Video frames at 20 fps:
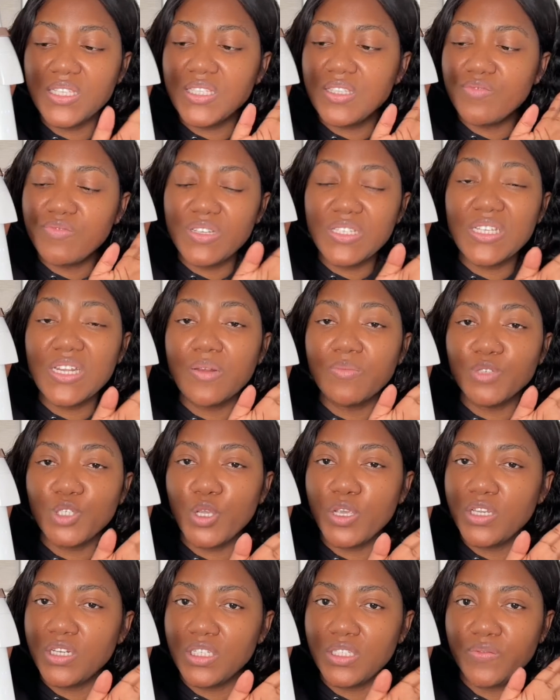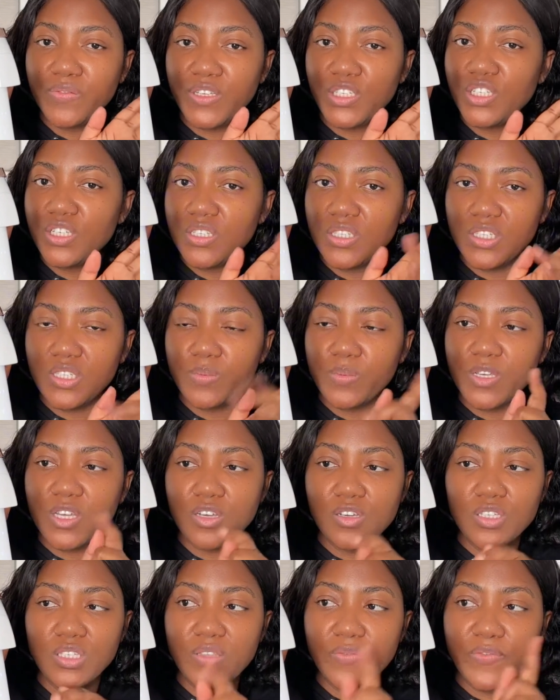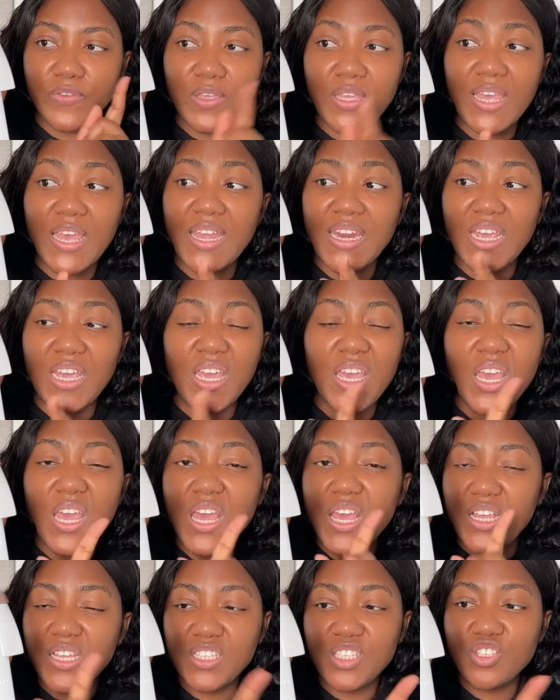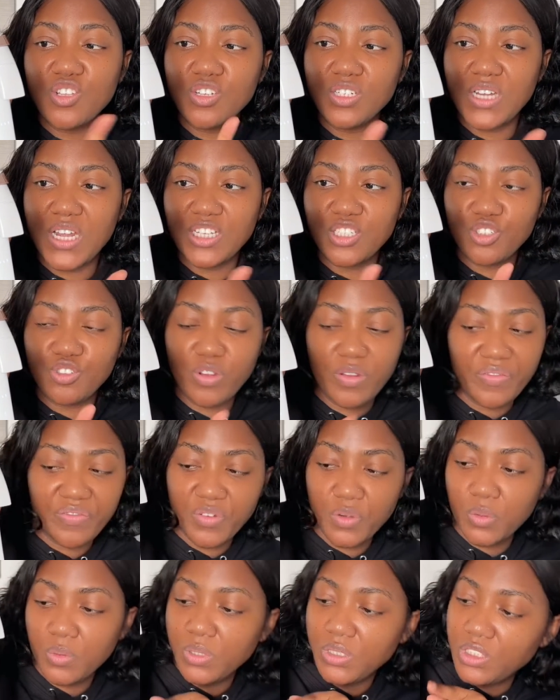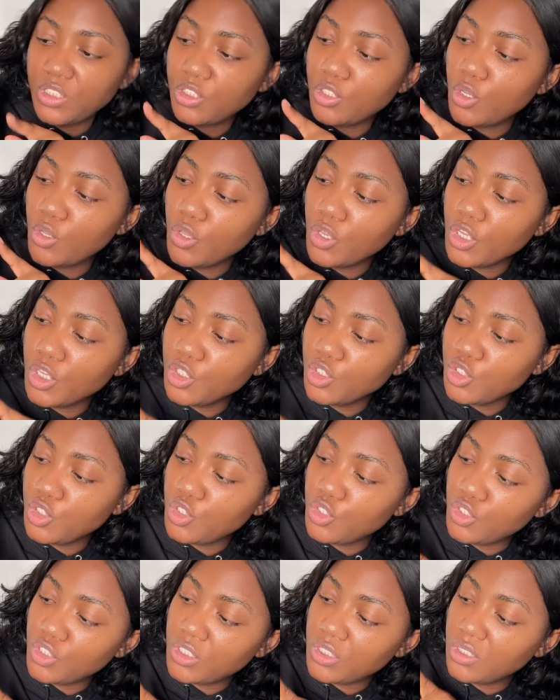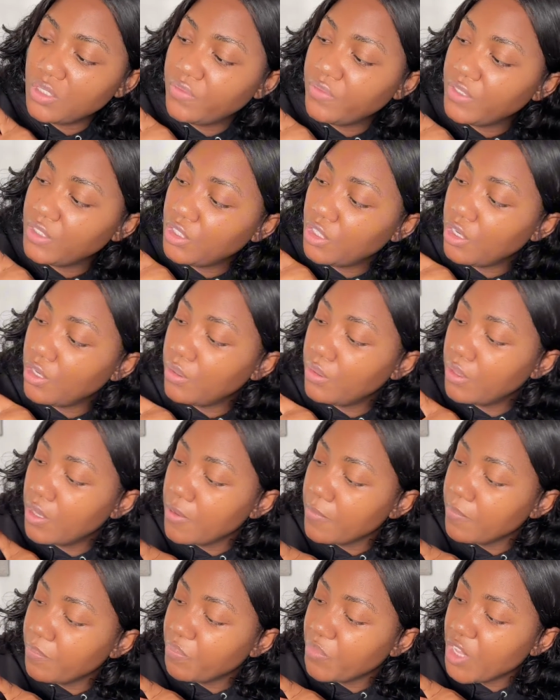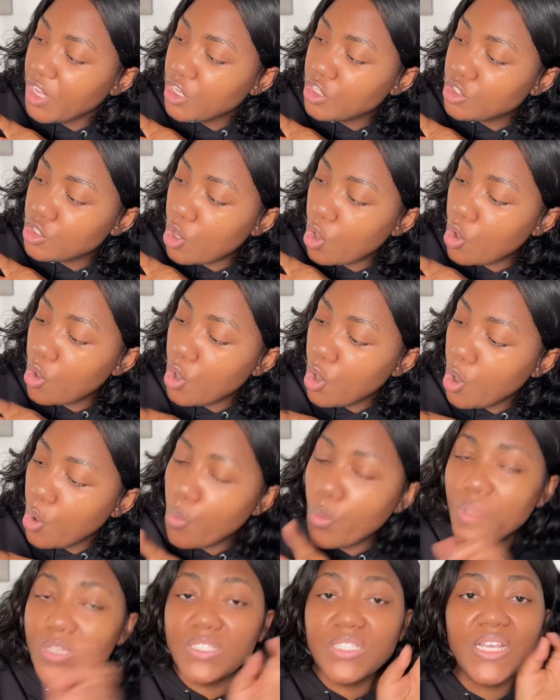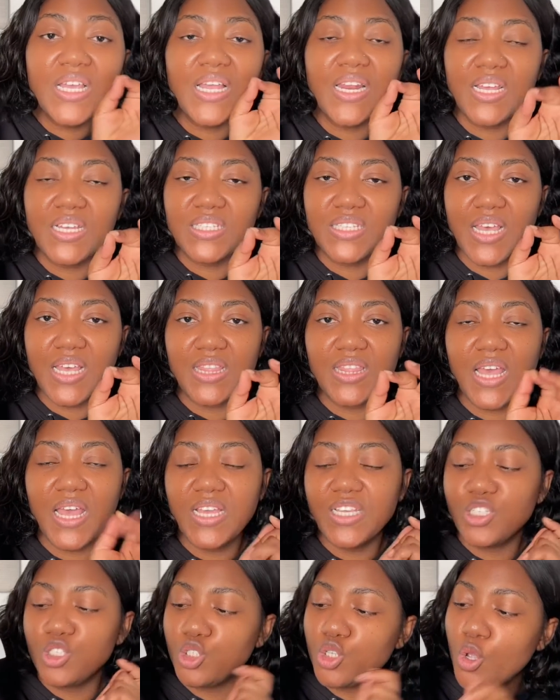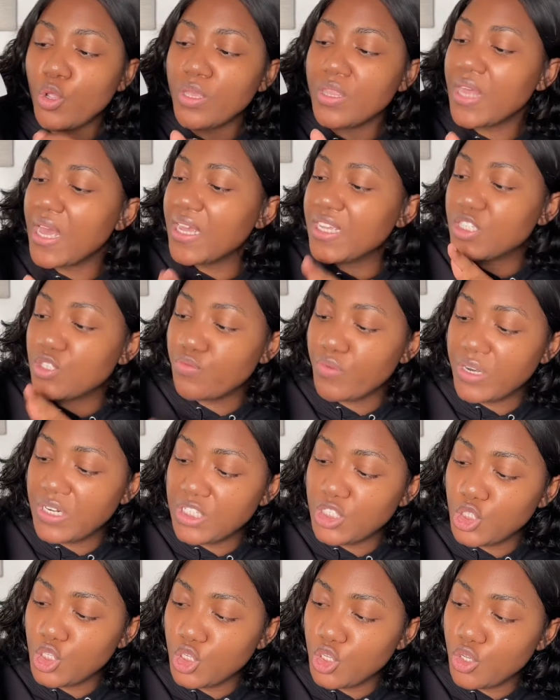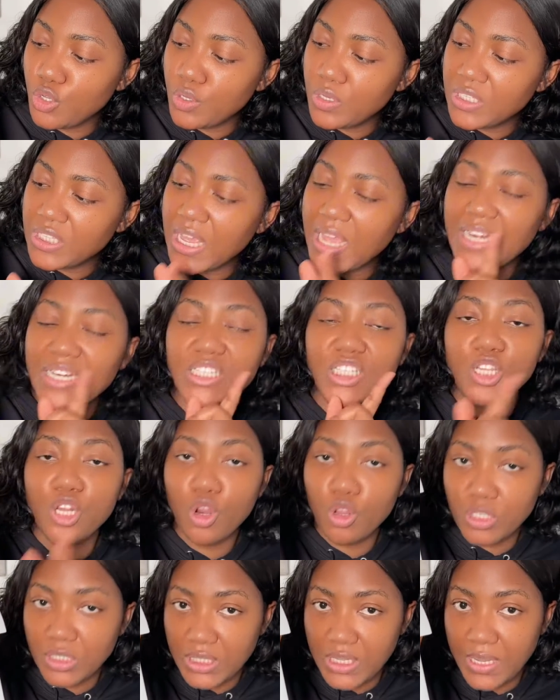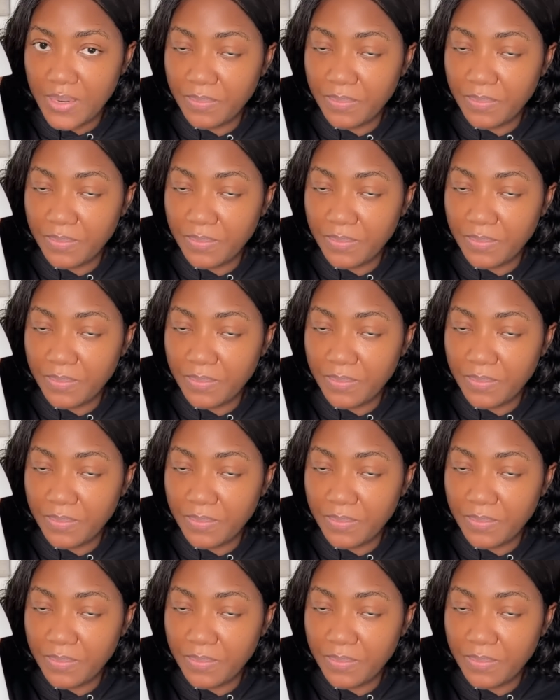the reason I'm showing these features is because if you get it, it's not that straightforward. So you can just use this video. So once it clicks like that, it shows you that it's ready to use and it's locked in.